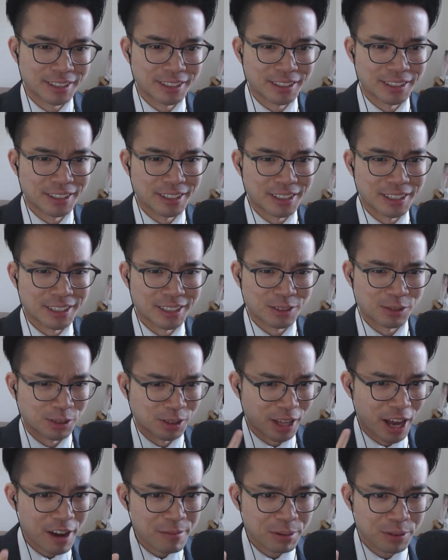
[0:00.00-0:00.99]
it's for
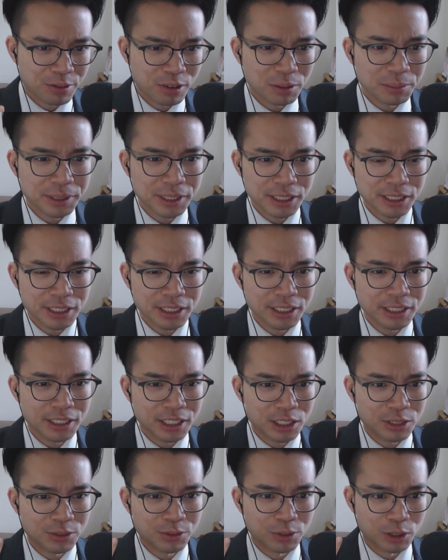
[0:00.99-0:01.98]
live performances.
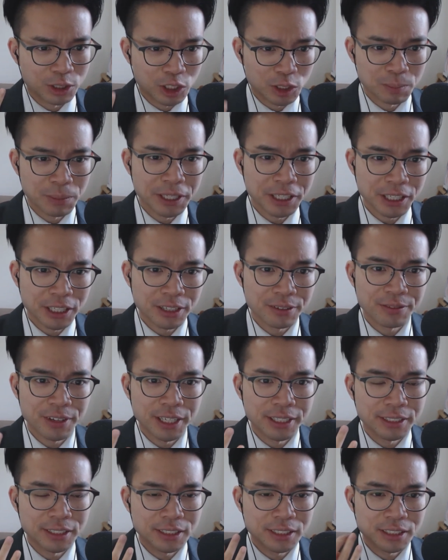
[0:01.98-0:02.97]
It's for speaking
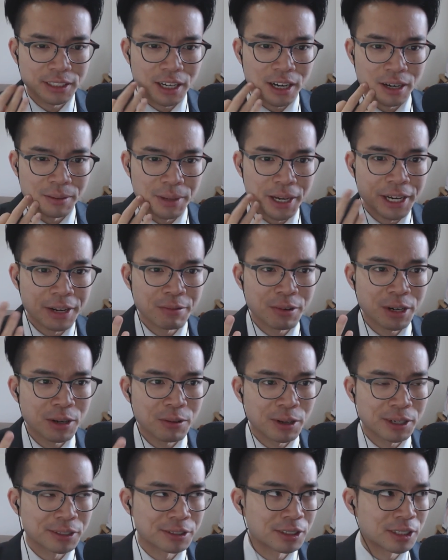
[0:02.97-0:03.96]
events, anywhere
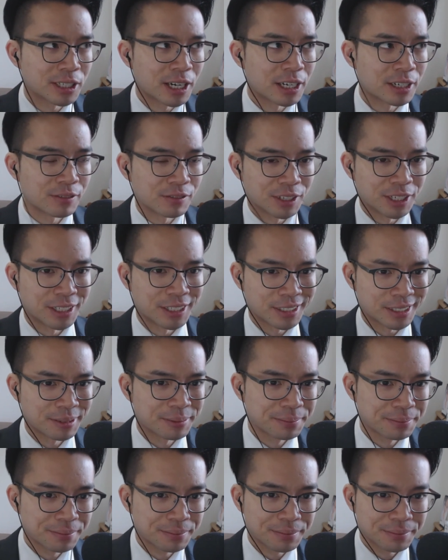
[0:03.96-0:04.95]
where there's kind of like
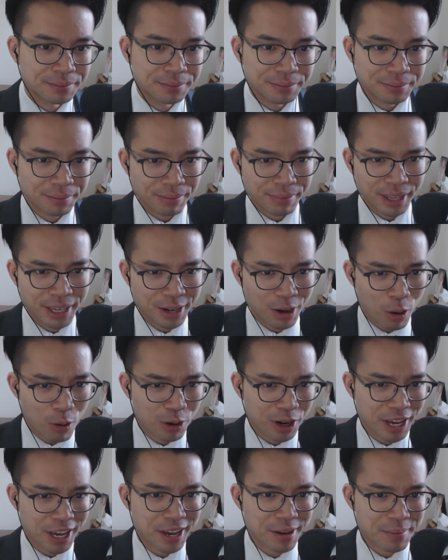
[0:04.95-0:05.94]
an
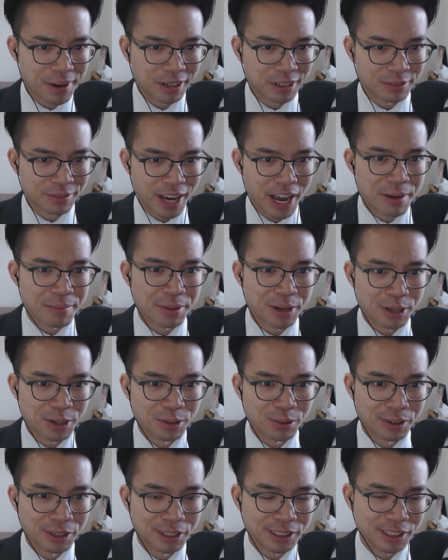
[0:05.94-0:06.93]
okay amount of ambient
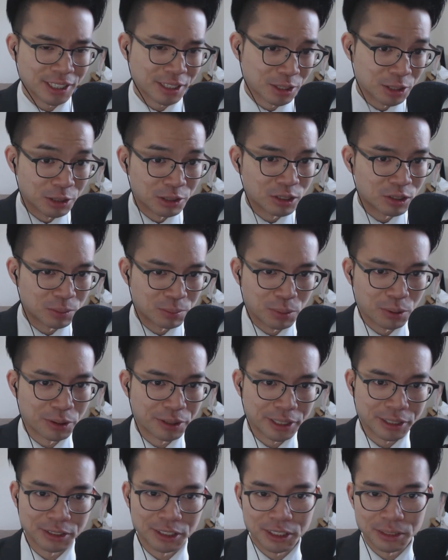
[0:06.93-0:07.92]
noise, like news
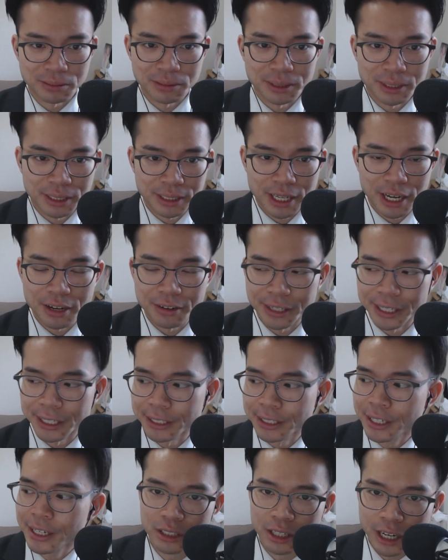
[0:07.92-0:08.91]
reporting or something like that, right?
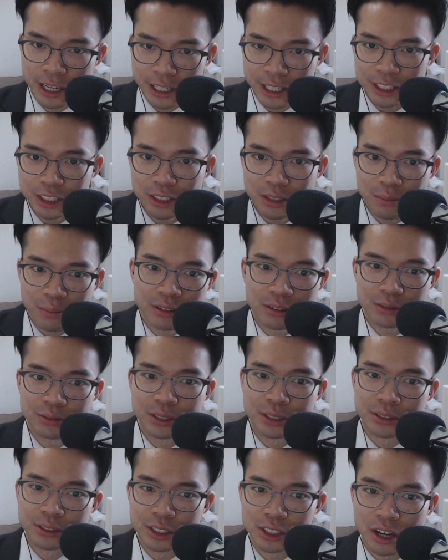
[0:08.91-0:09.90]
Condenser
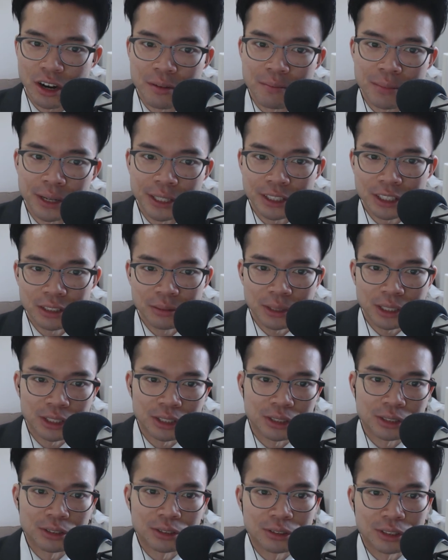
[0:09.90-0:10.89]
microphones are meant to be
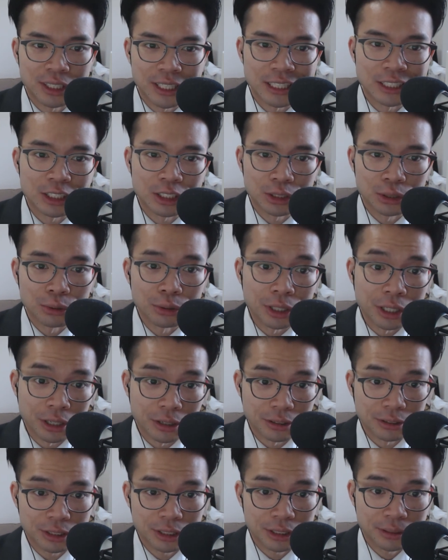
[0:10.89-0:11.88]
used in
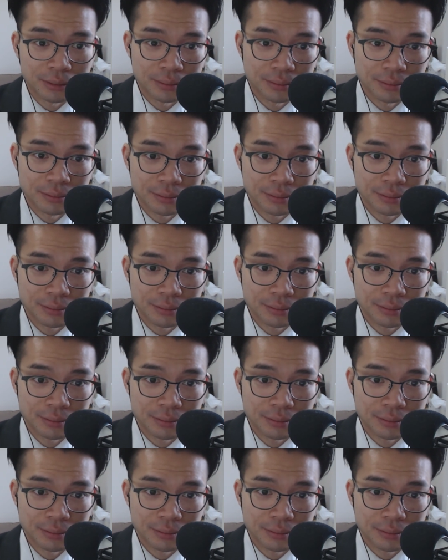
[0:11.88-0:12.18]
studios.